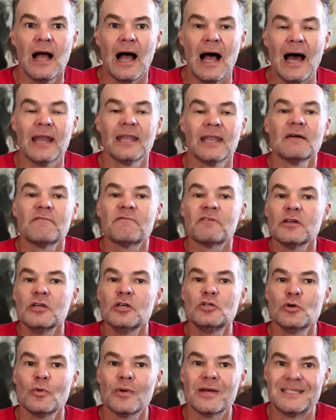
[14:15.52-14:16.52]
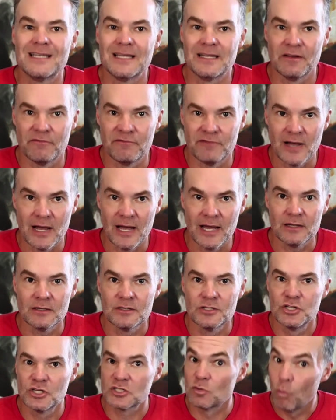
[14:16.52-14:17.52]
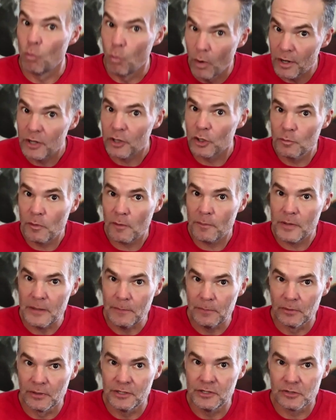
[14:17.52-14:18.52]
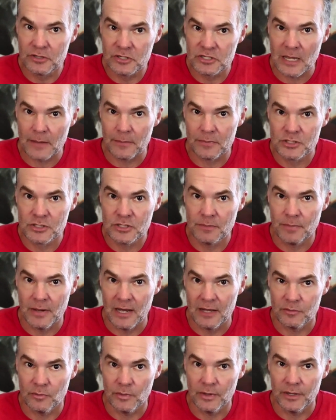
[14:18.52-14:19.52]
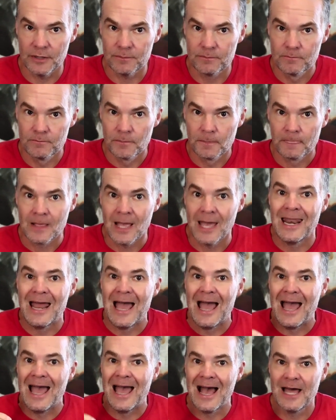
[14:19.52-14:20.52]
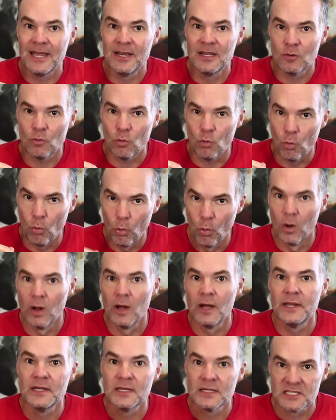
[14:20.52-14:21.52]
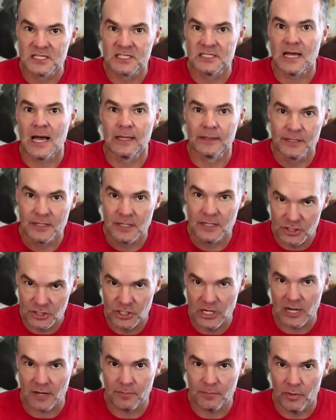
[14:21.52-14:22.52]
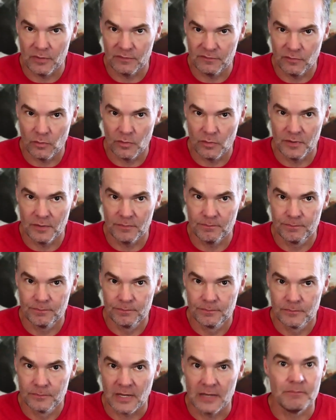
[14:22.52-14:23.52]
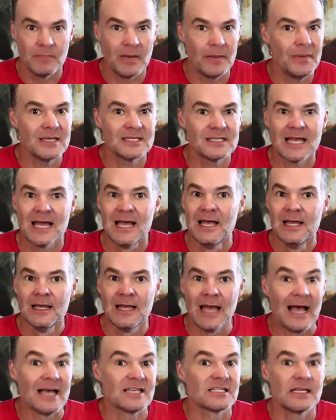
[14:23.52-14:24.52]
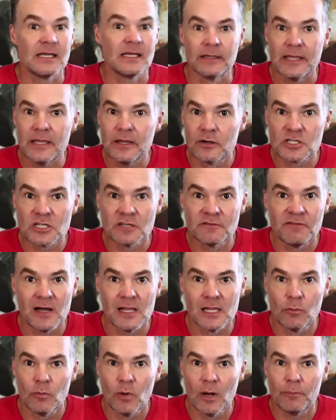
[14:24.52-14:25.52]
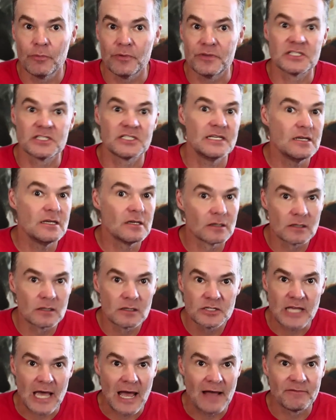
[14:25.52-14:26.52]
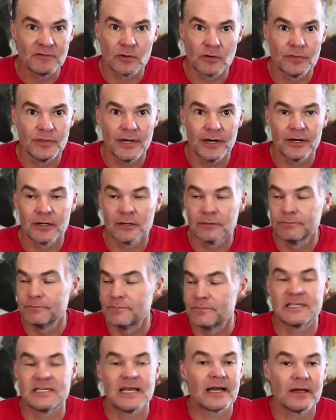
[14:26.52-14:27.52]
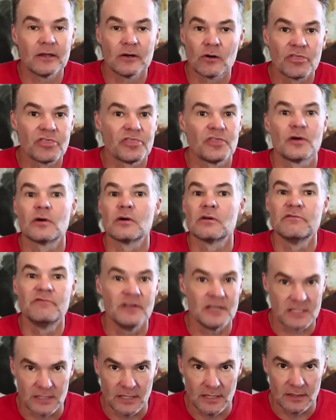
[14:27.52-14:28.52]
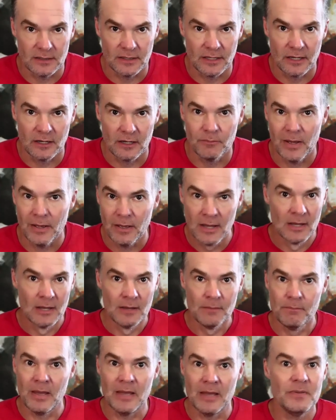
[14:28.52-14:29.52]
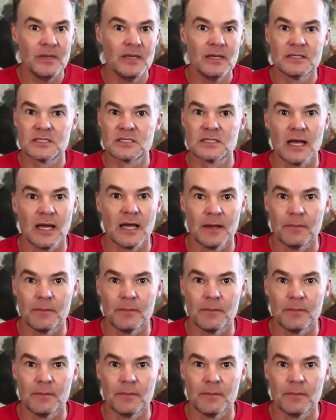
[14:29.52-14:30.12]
I'd love for you to identify just one group of people in your discipleship pathway and add one solid checkpoint for them. Okay, maybe it's asking leaders to follow up with seekers after their second or third visit. Maybe it's